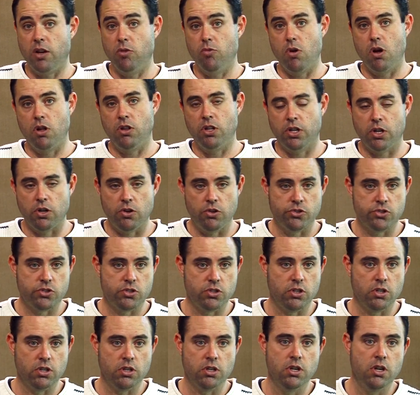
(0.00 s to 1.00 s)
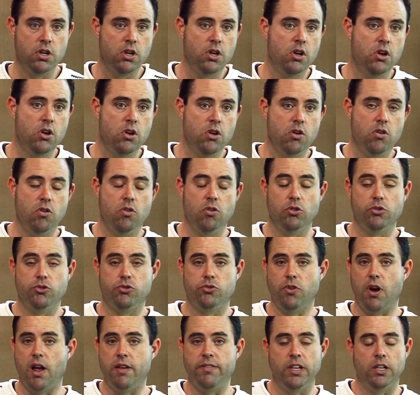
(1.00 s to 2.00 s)
a roller coaster or
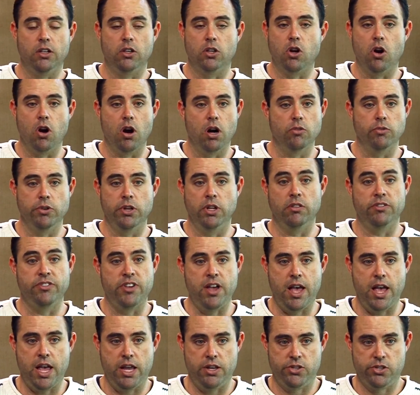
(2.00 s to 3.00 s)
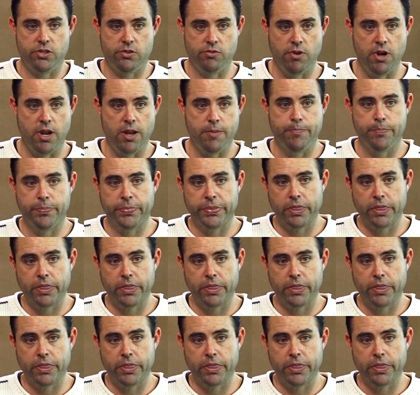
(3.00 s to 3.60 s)
driving a car real fast, right?